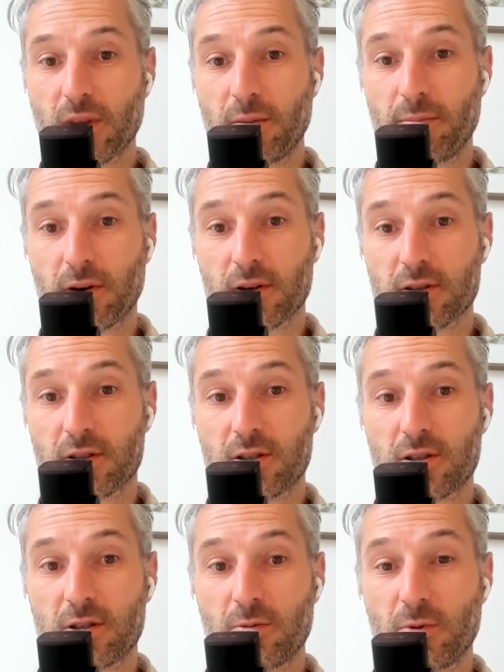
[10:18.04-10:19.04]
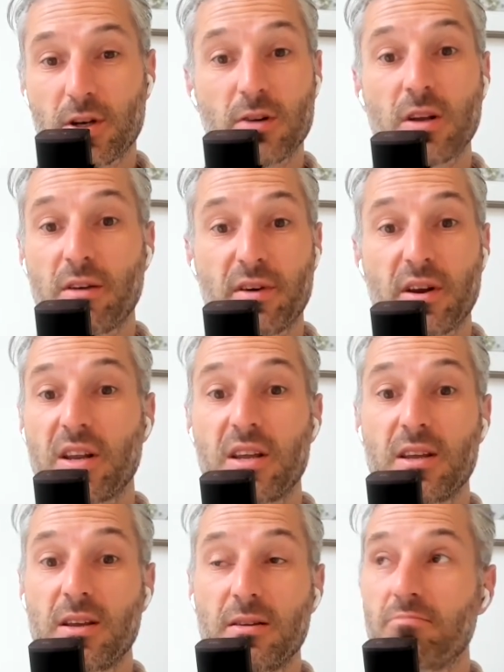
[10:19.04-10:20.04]
because we don't have
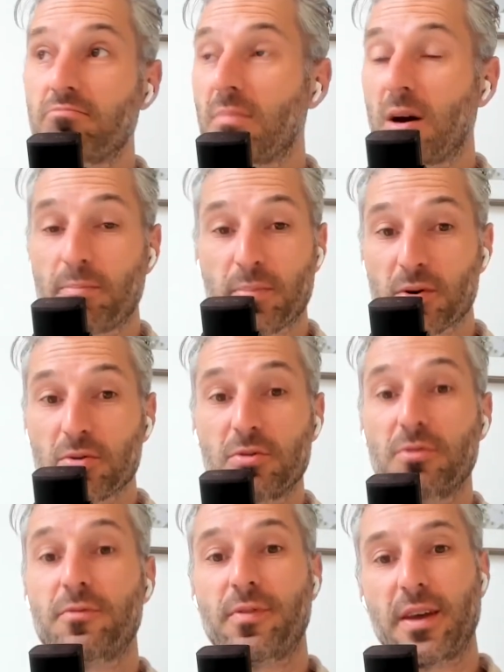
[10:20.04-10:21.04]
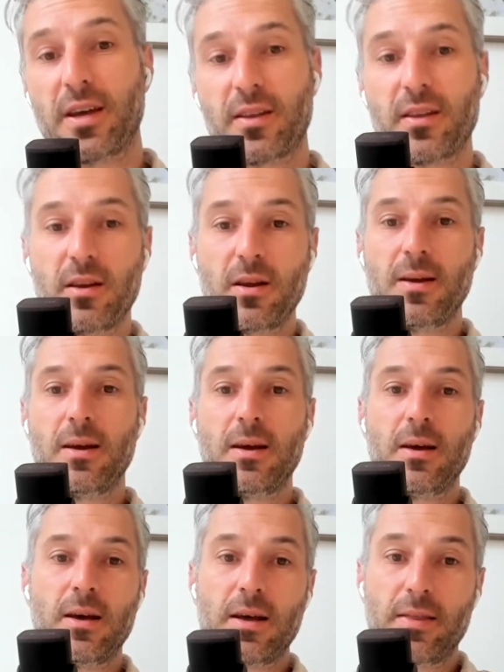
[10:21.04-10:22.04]
any proof that
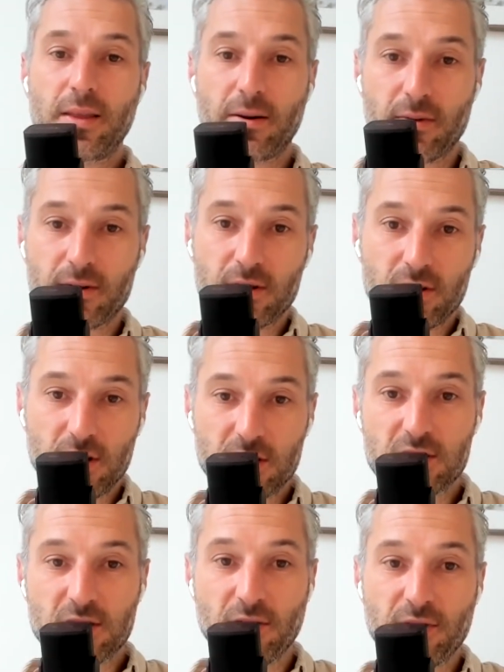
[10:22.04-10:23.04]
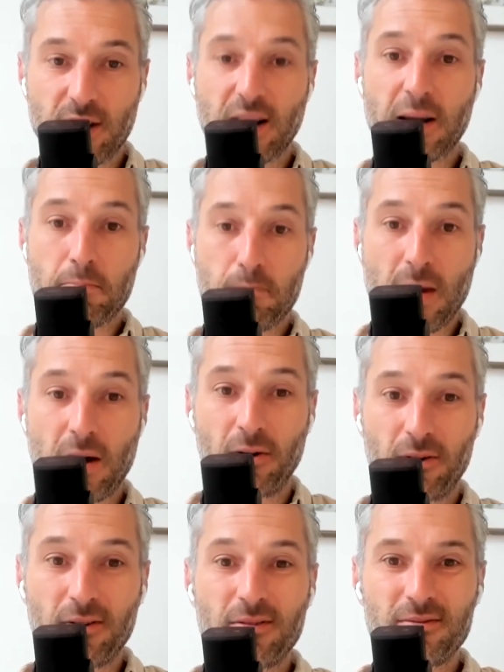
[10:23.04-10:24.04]
there is something like
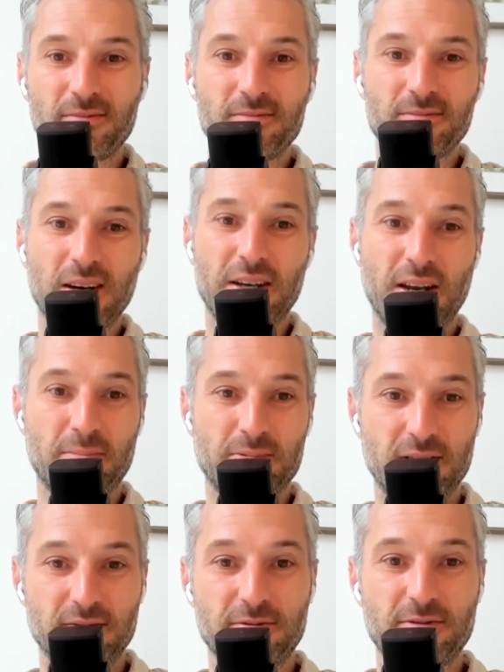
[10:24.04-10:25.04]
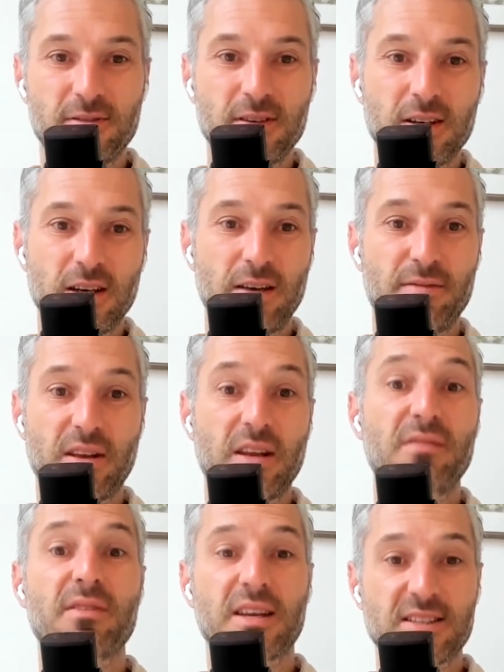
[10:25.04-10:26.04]
maladaptive, if it
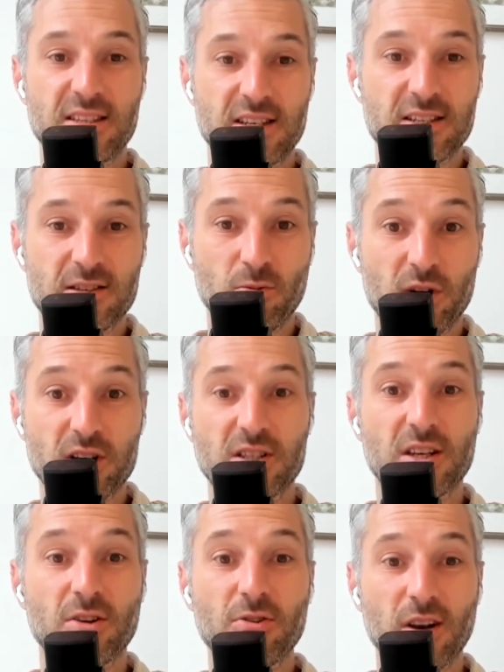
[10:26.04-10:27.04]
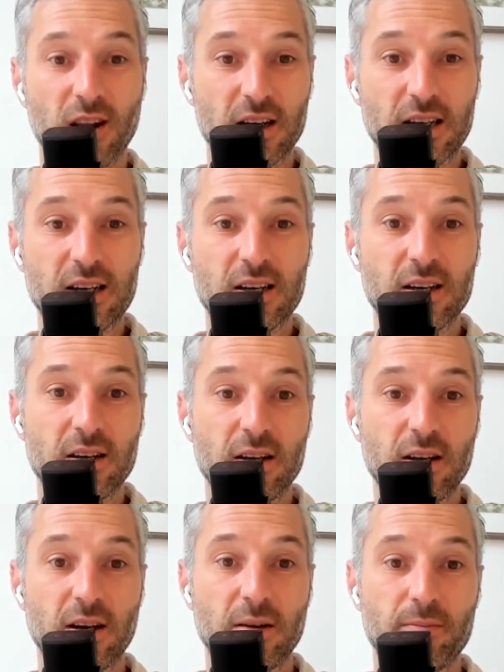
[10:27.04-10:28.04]
even exists. What does it look like?
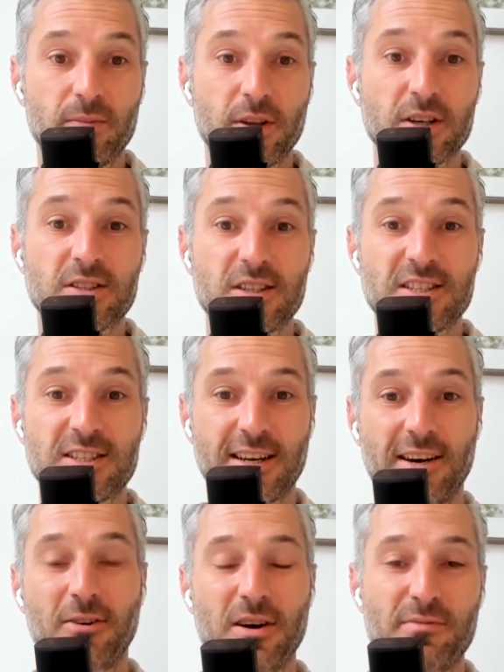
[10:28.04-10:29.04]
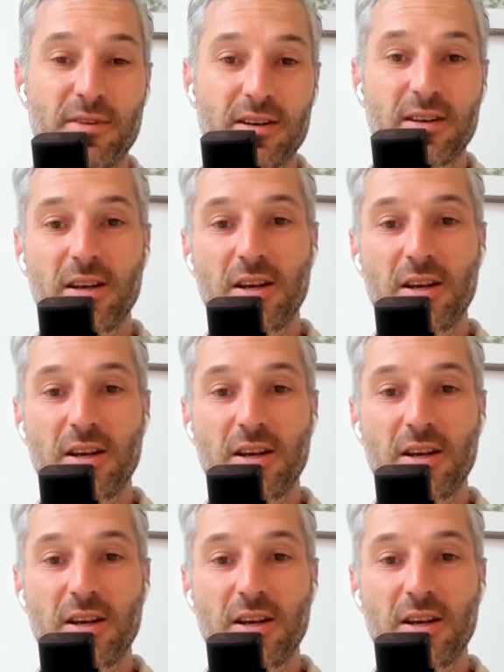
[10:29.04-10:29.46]
Does the cell, if it